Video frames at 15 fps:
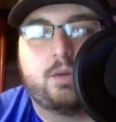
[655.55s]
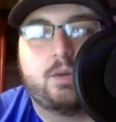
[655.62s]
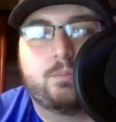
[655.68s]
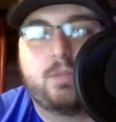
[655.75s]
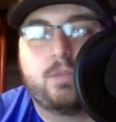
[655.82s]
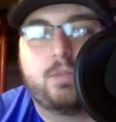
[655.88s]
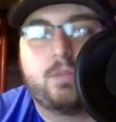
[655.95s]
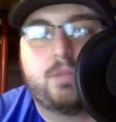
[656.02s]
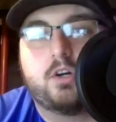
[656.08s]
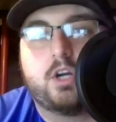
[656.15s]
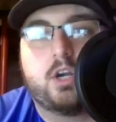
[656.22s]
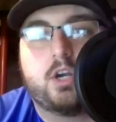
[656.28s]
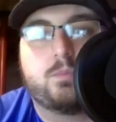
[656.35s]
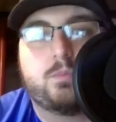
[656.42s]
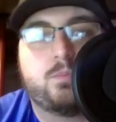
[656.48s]
maybe
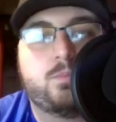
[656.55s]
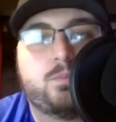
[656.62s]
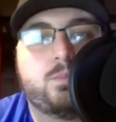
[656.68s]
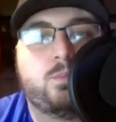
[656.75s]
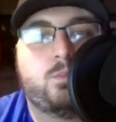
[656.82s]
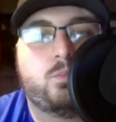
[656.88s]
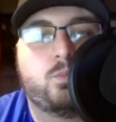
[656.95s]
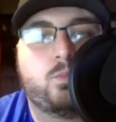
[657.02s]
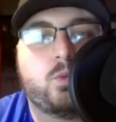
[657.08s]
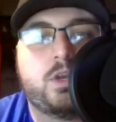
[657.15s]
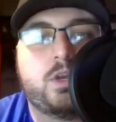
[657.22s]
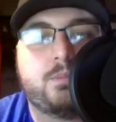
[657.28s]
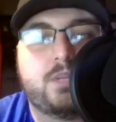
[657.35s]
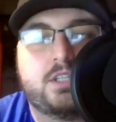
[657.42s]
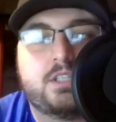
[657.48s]
Hilaire
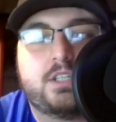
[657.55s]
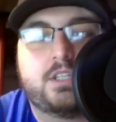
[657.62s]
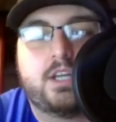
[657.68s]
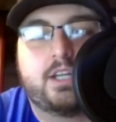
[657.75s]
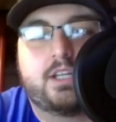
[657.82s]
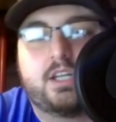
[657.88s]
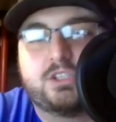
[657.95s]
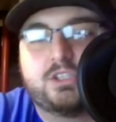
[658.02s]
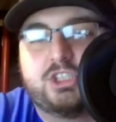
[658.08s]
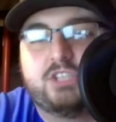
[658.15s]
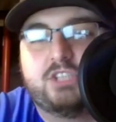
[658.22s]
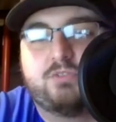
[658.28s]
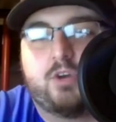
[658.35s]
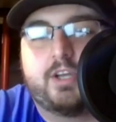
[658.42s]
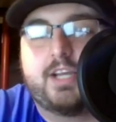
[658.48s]
wouldn't be a
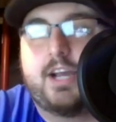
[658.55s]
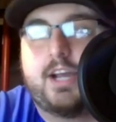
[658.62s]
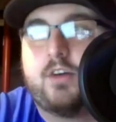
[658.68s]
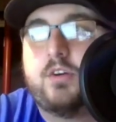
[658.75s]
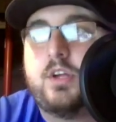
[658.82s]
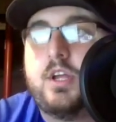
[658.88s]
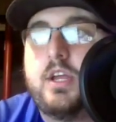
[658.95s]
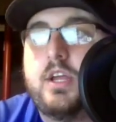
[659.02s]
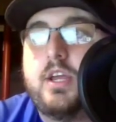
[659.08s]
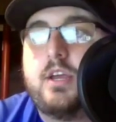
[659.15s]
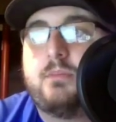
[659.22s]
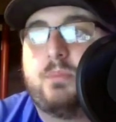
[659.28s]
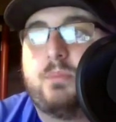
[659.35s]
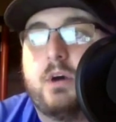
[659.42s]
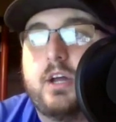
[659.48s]
Chief right now.
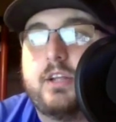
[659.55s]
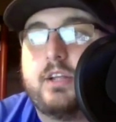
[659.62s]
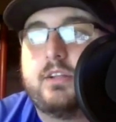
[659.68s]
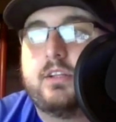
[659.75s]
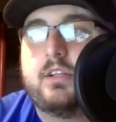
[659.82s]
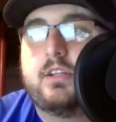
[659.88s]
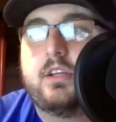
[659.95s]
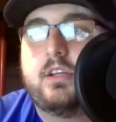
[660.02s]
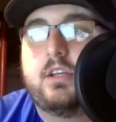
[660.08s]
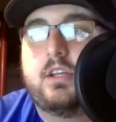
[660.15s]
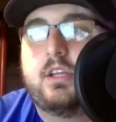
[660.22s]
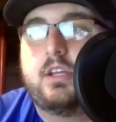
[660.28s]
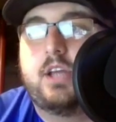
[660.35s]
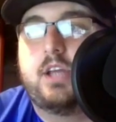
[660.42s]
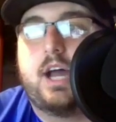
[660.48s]
But
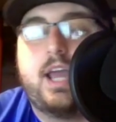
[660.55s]
I